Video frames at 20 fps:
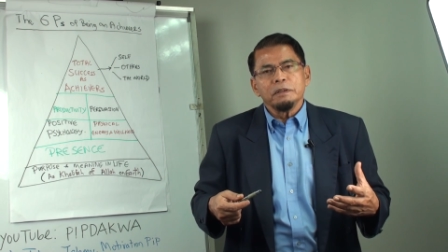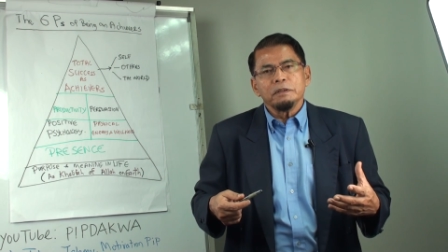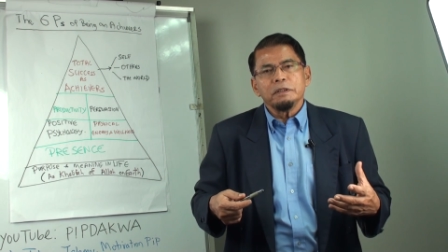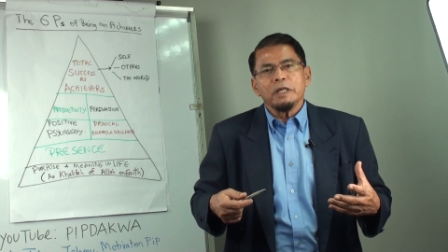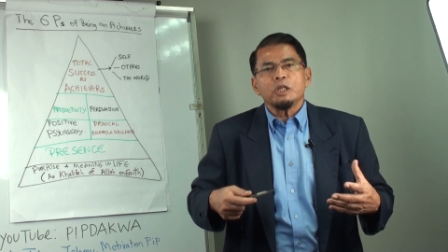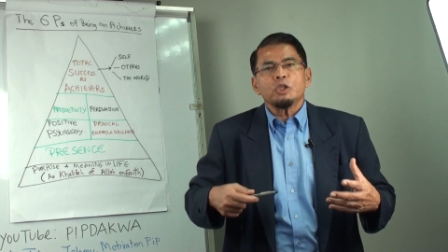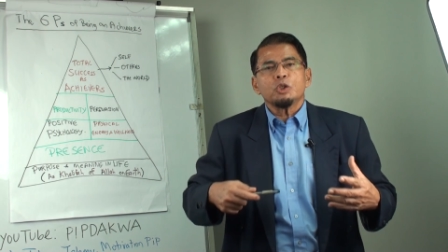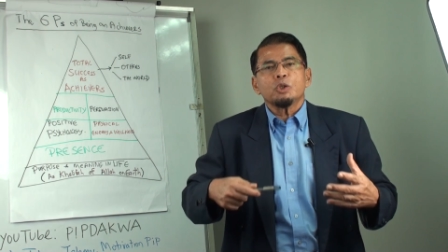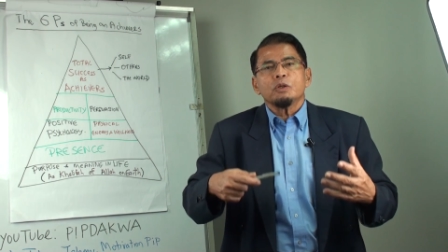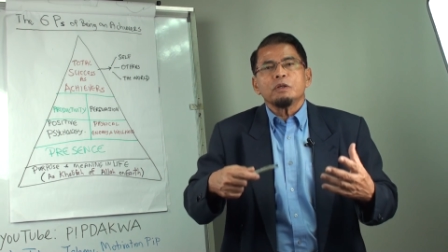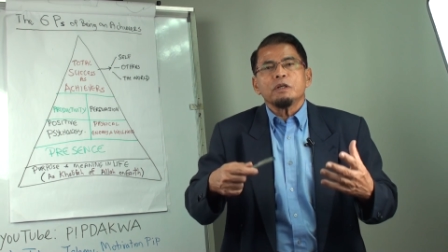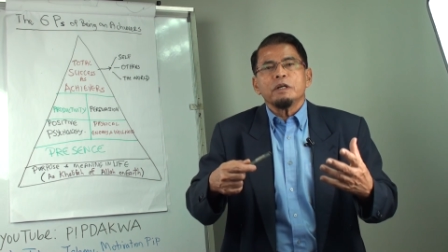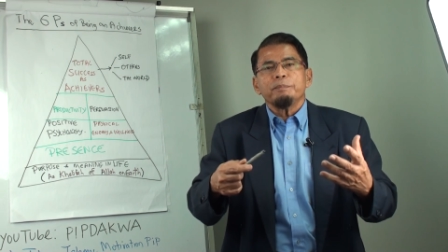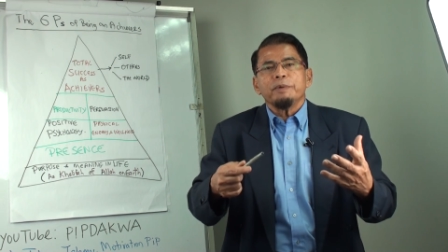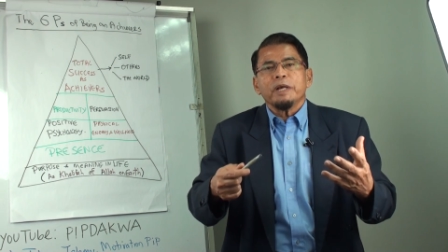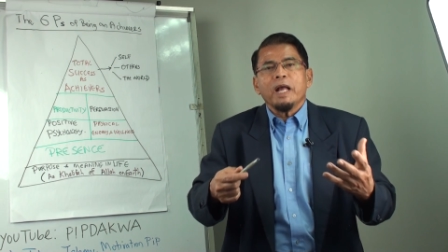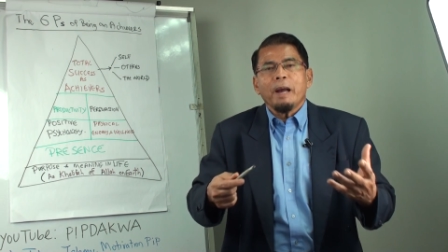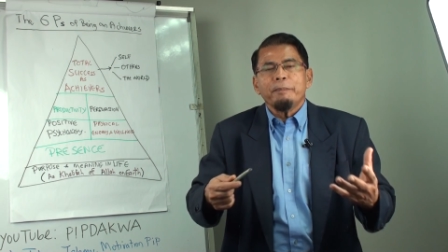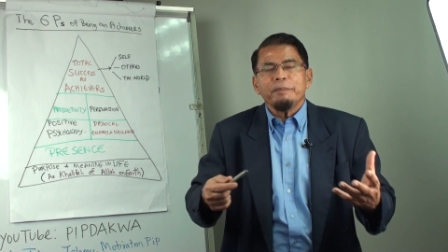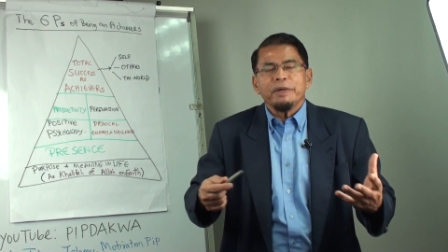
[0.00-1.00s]
Their children
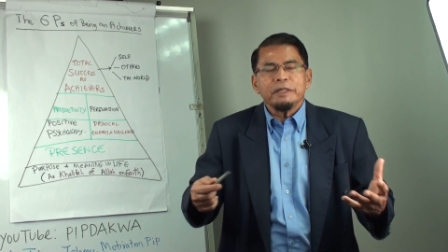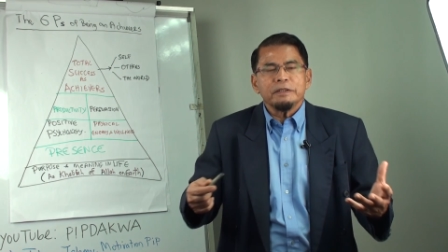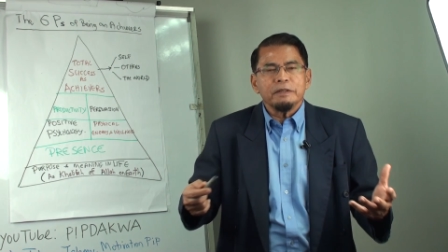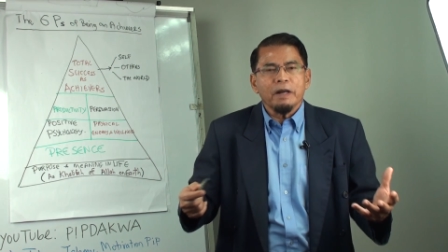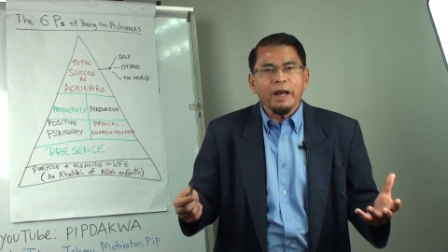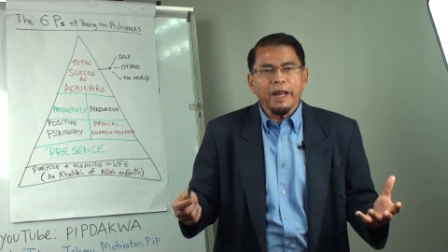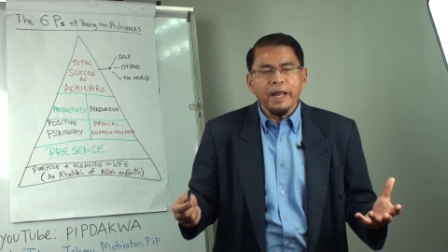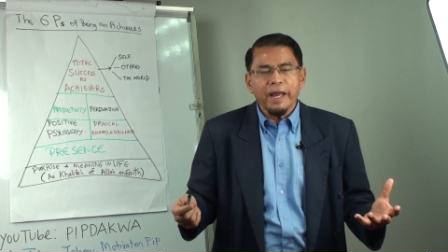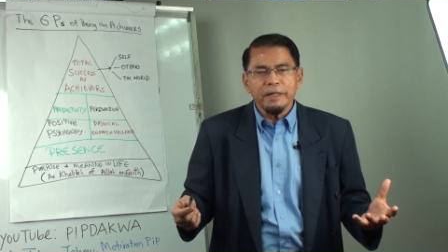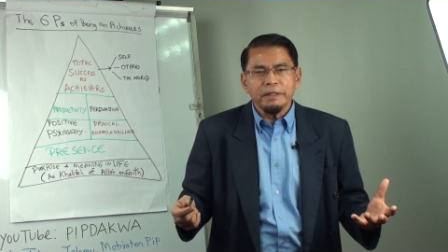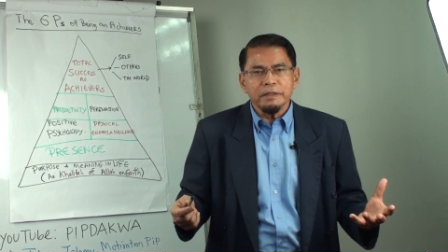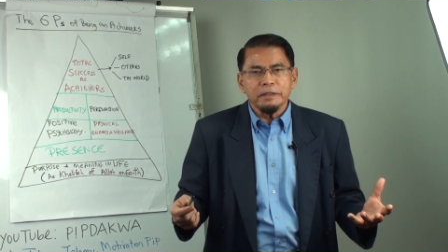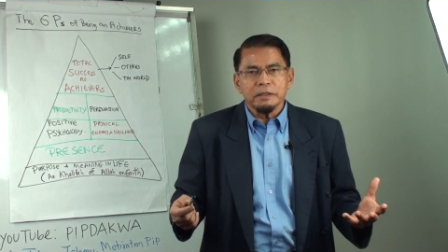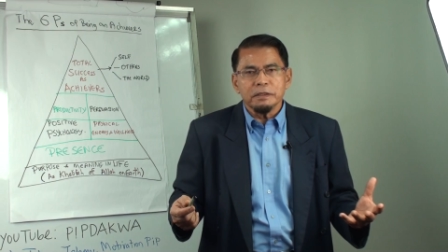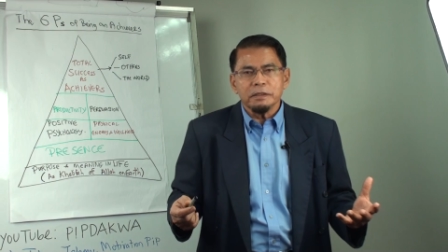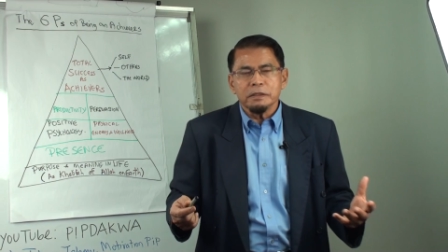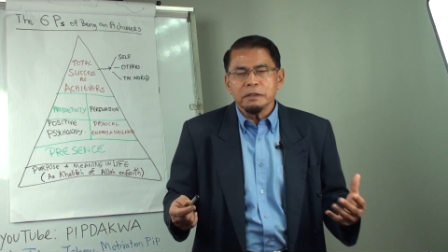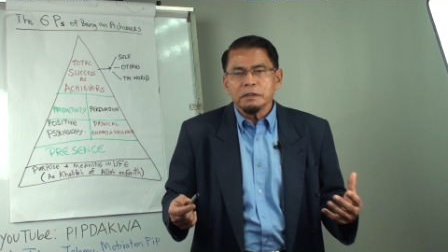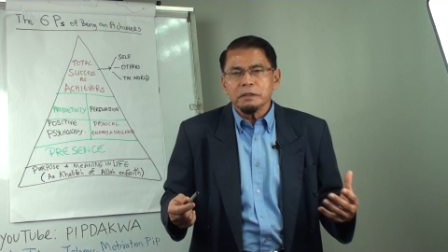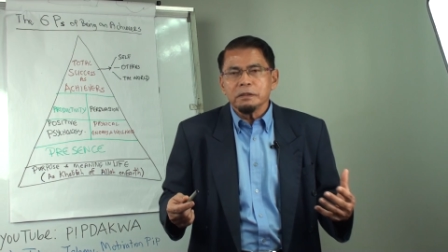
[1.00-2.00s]
becoming drug
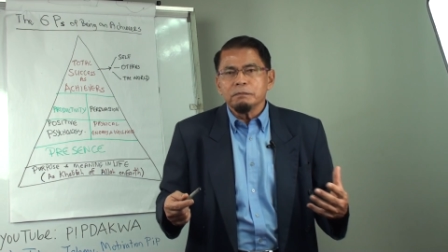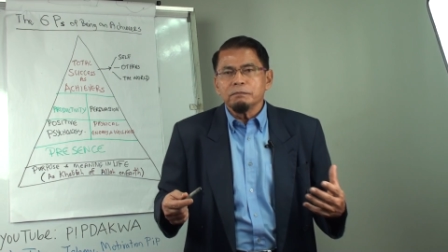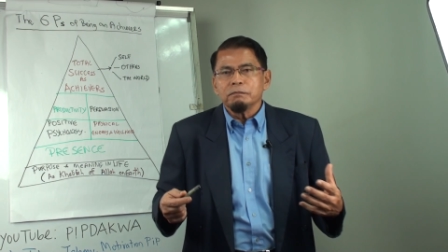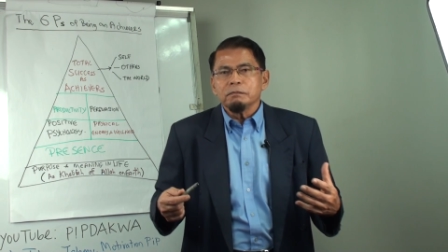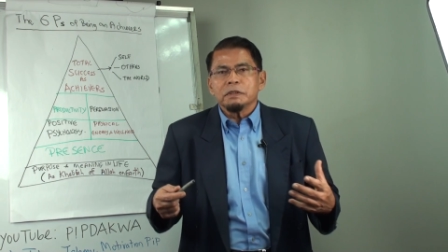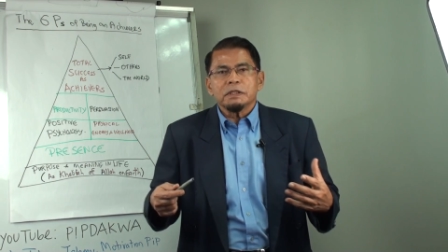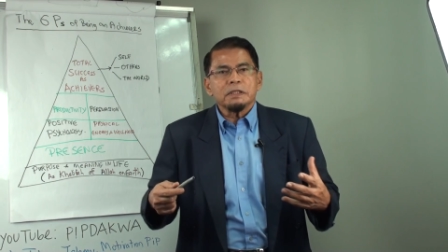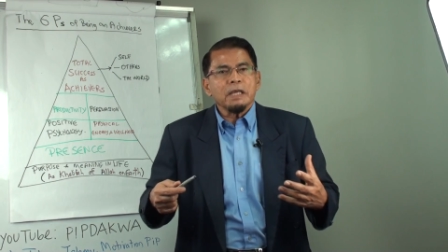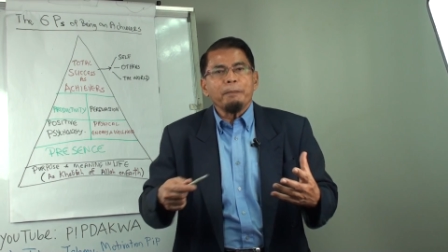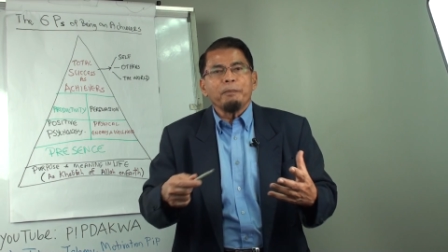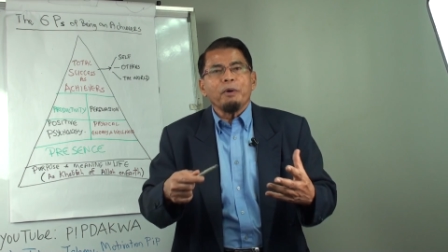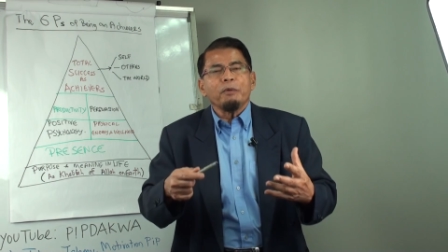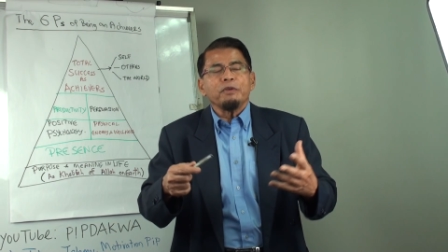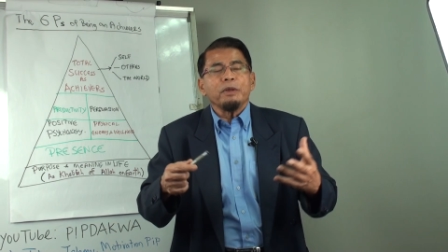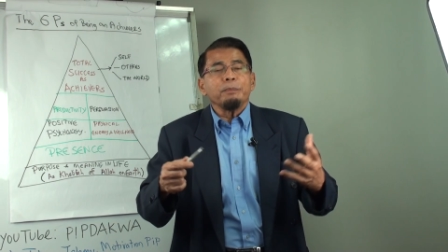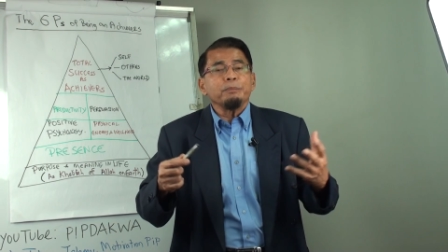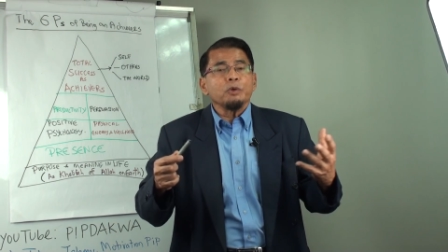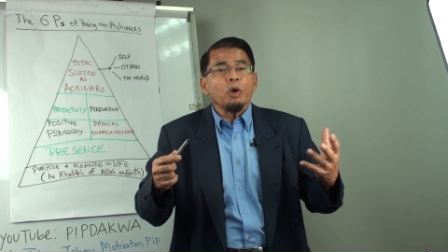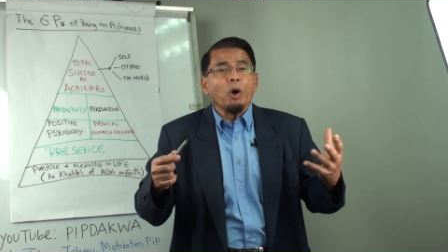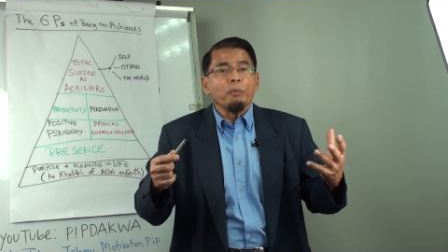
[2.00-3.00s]
addicts. Some of
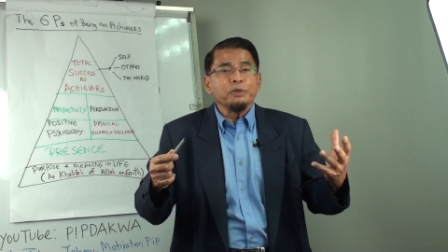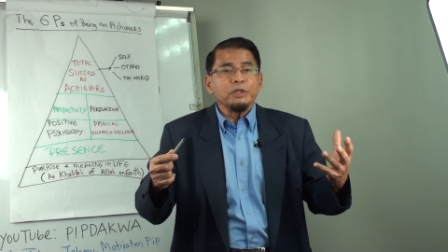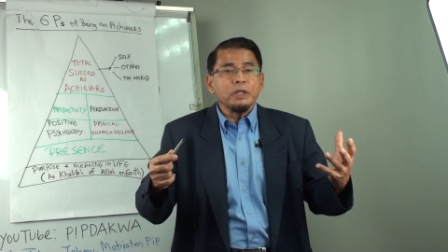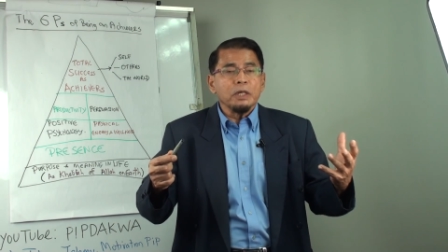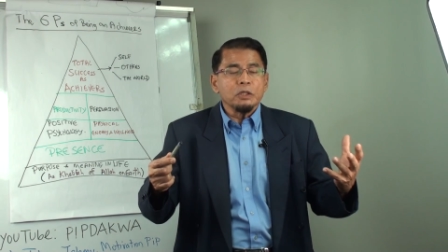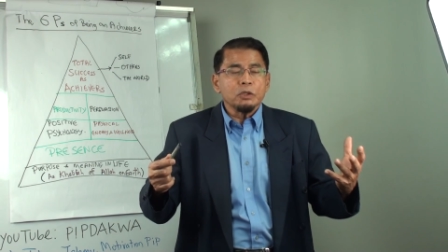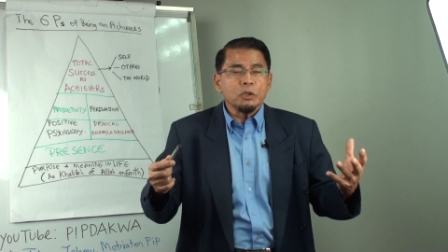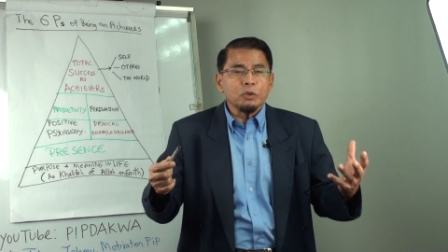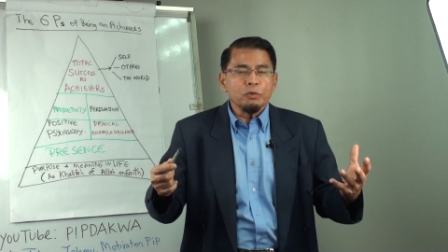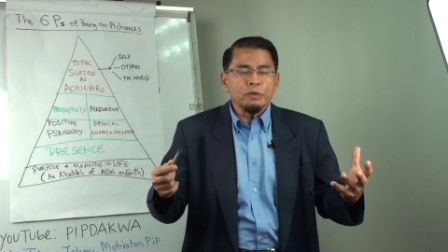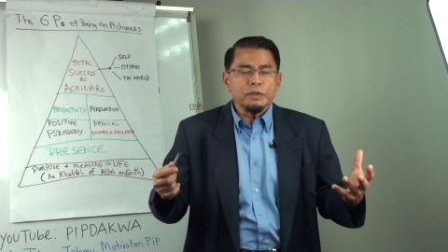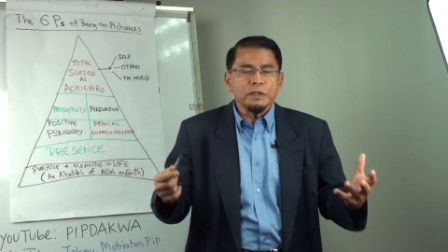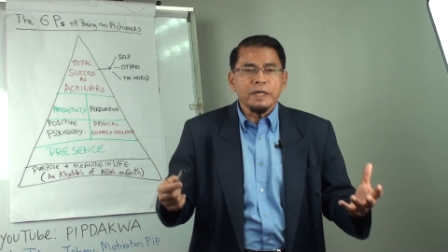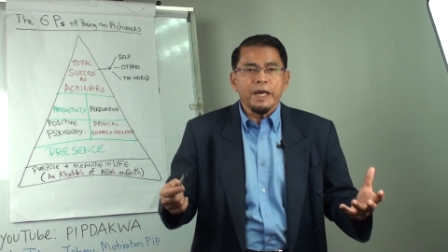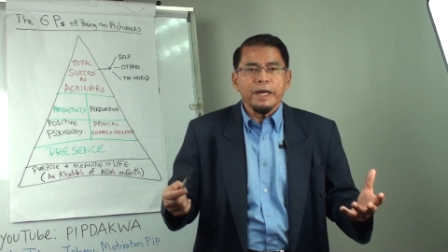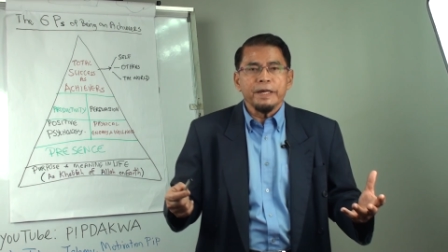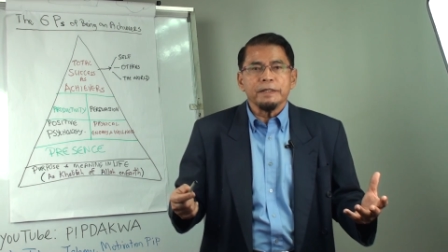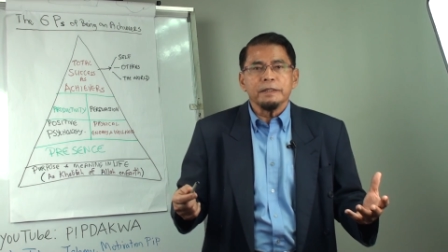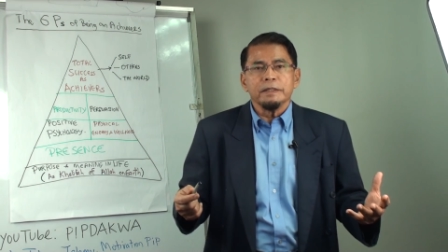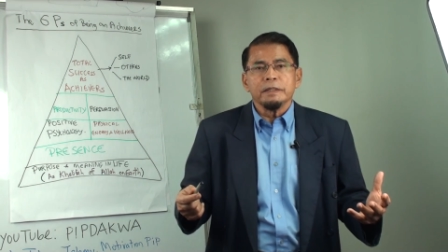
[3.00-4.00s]
them committing
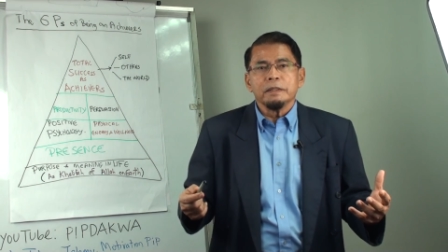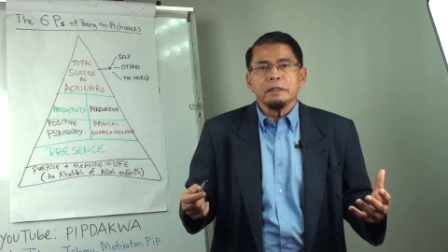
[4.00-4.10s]
suicide.